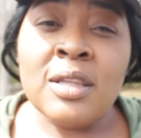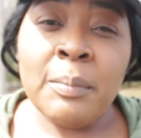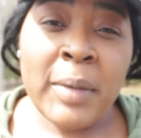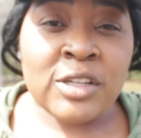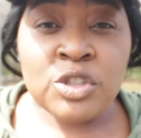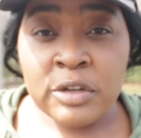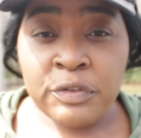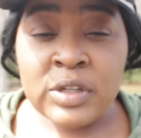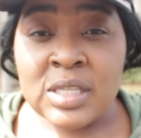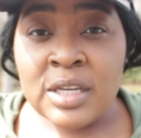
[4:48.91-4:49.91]
The major
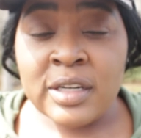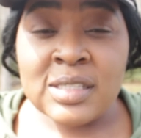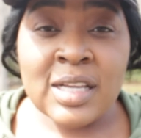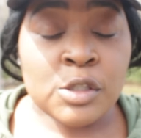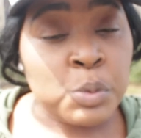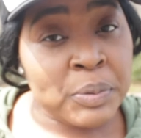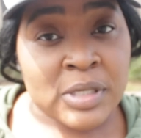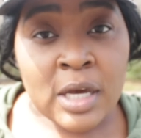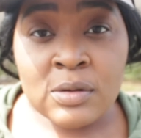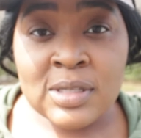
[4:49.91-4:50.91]
difference here is that sweet
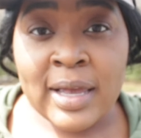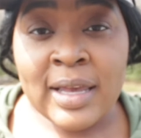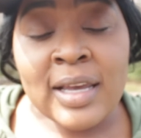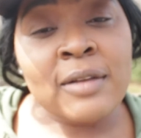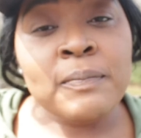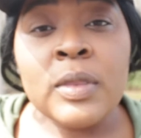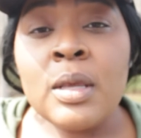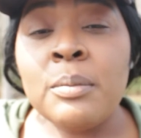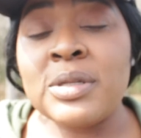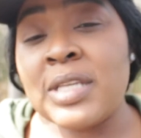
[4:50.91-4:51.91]
potatoes like heat,
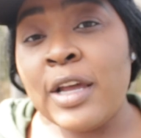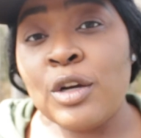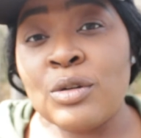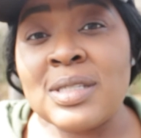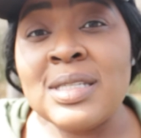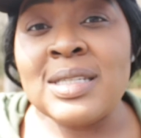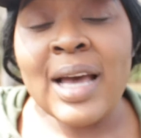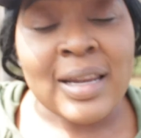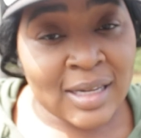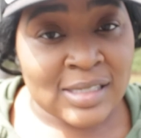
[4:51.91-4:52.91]
potatoes
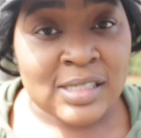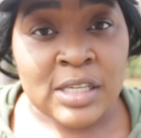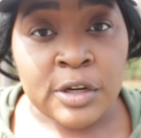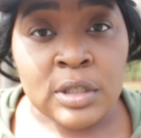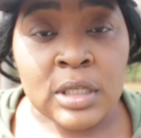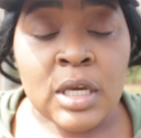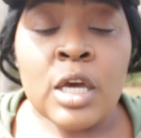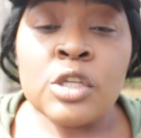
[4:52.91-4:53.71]
not necessarily.